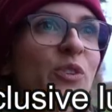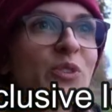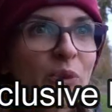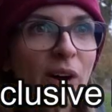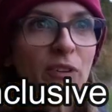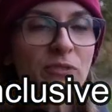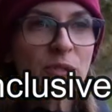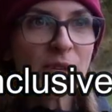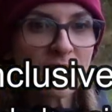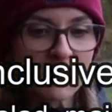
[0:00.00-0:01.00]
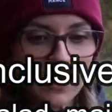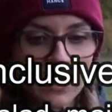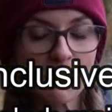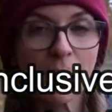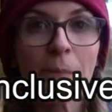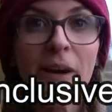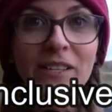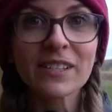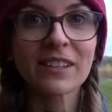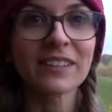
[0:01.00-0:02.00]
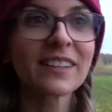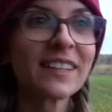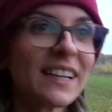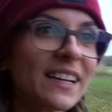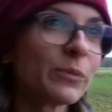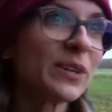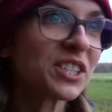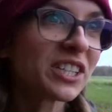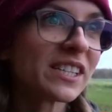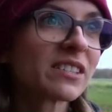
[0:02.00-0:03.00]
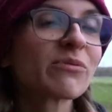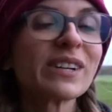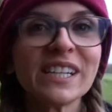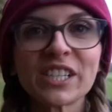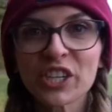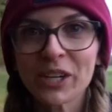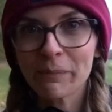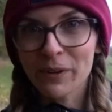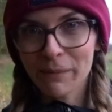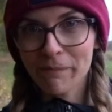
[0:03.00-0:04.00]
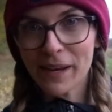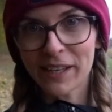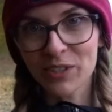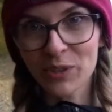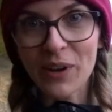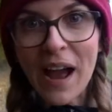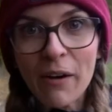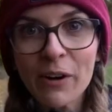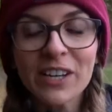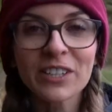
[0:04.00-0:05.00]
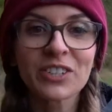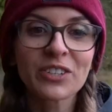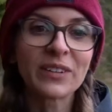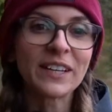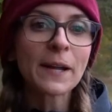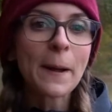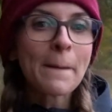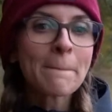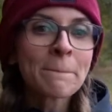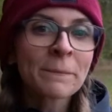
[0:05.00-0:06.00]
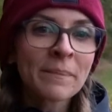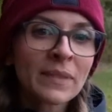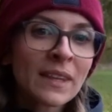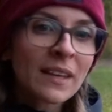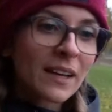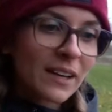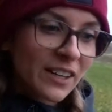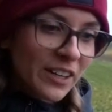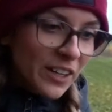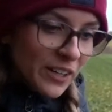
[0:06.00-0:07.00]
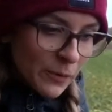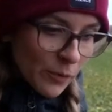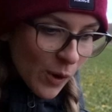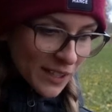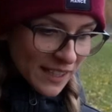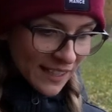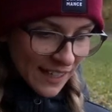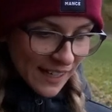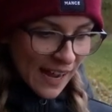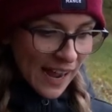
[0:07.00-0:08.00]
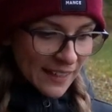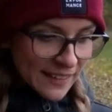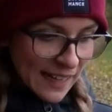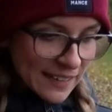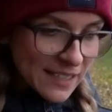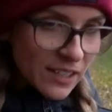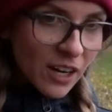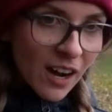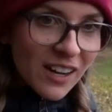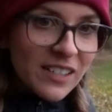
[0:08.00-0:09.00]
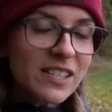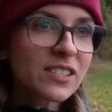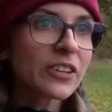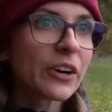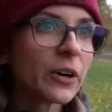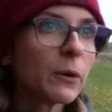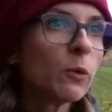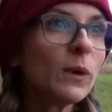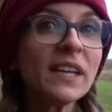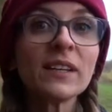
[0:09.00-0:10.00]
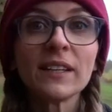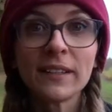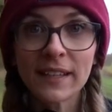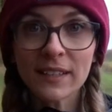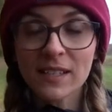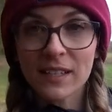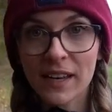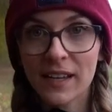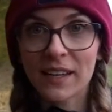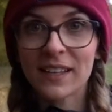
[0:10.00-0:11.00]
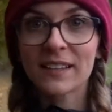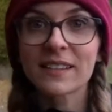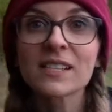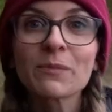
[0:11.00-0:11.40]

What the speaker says: to 12 Swiss francs per person, which is really cheap compared to our country. What can I add as cost? So we did stay in this